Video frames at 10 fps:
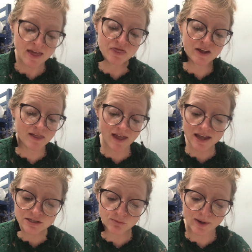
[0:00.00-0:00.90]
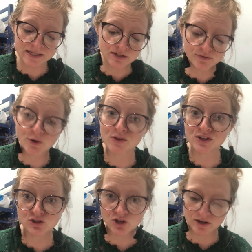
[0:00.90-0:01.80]
The class raced for the
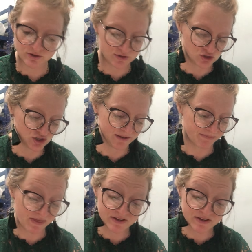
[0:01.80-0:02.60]
jungle gym,